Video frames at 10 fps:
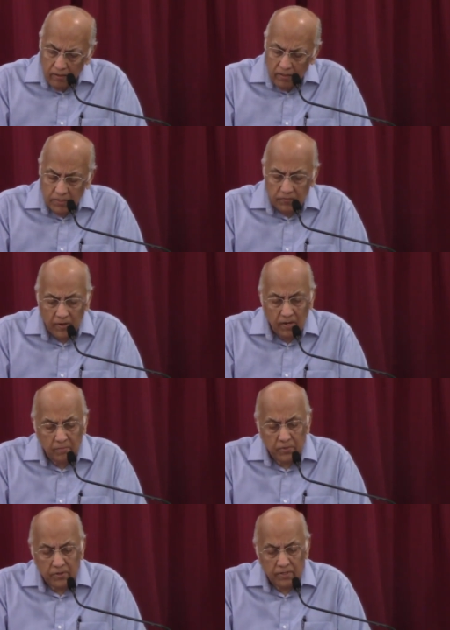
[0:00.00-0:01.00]
This is very
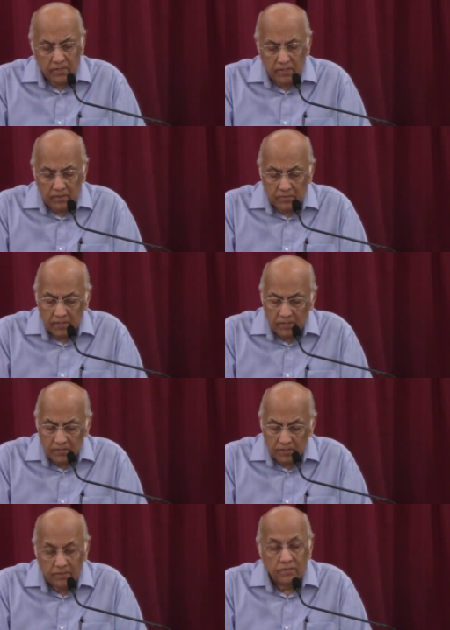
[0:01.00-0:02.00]
important, dear
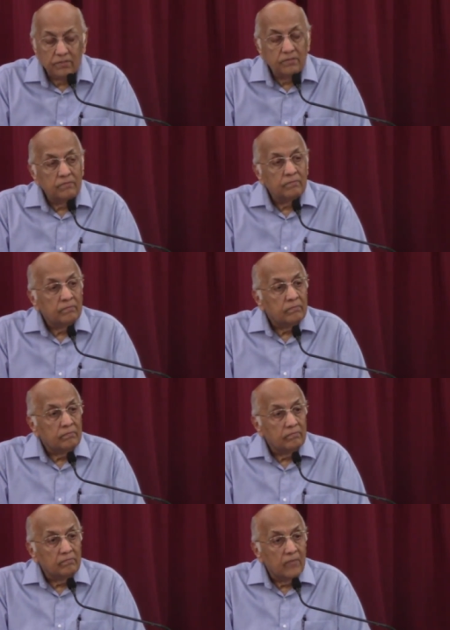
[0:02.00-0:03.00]
brothers
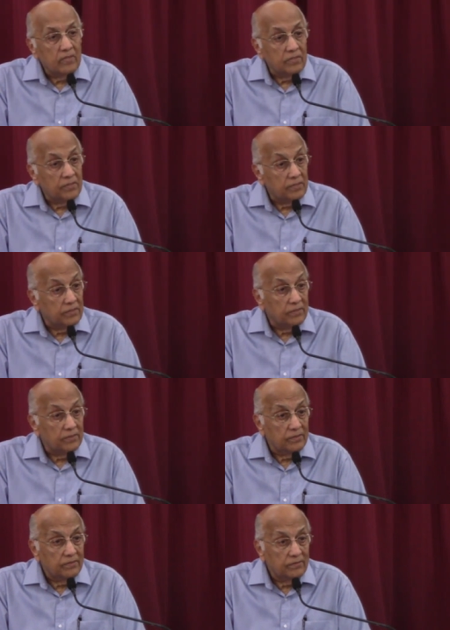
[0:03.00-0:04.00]
and
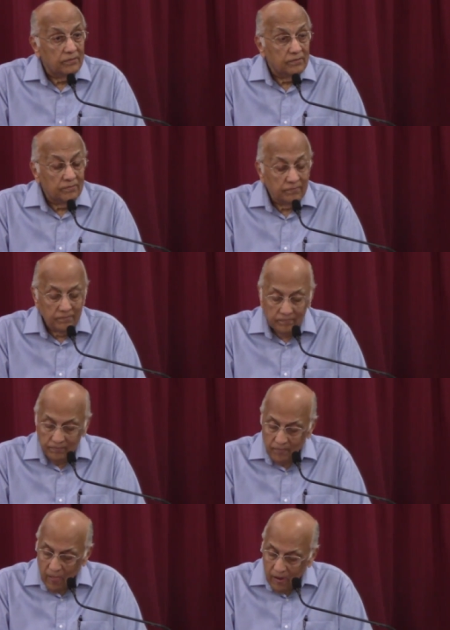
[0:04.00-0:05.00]
sisters,
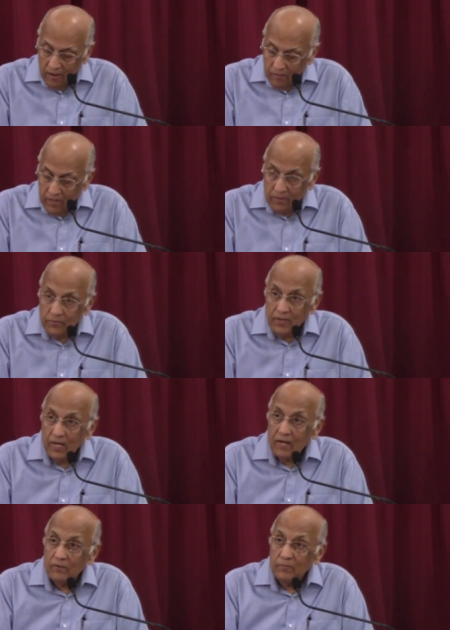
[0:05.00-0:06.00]
because we
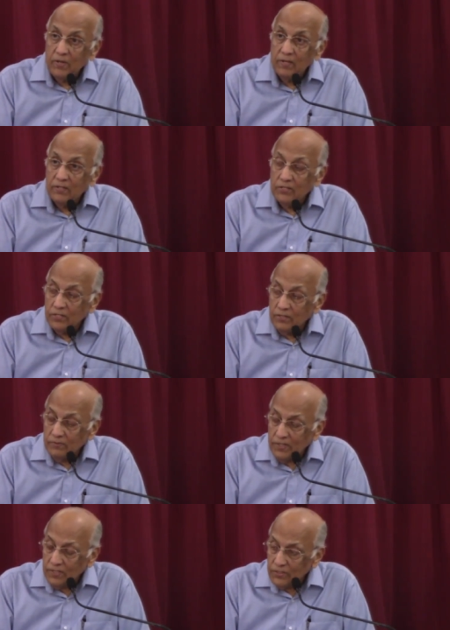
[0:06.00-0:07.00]
can never build the church
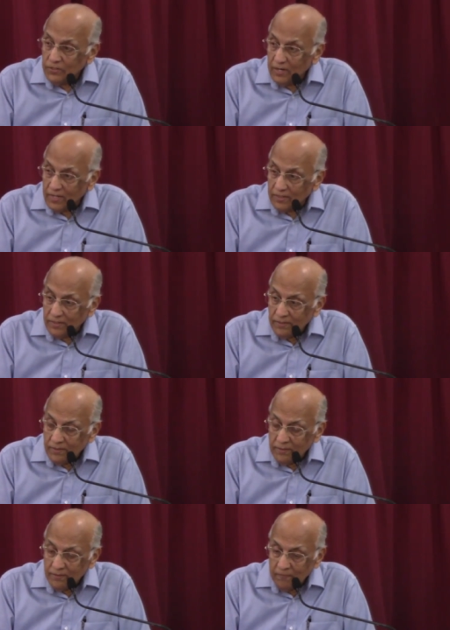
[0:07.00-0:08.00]
of Jesus Christ
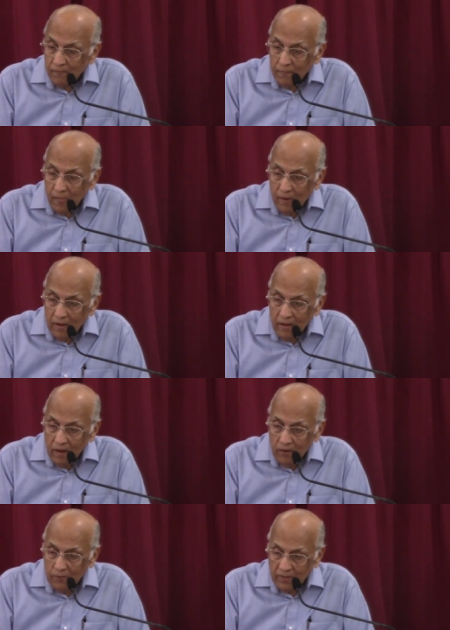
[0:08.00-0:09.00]

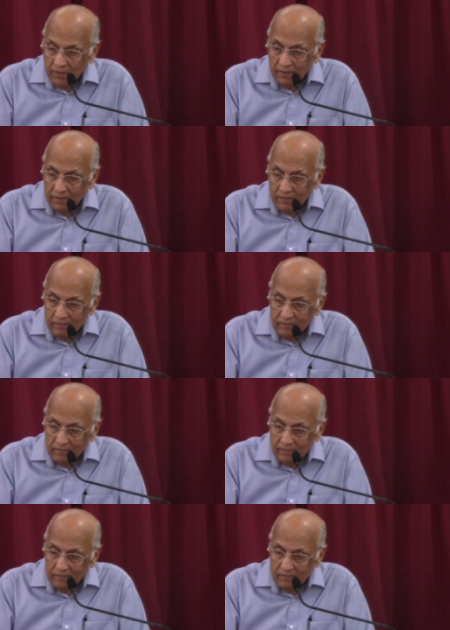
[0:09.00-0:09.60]
with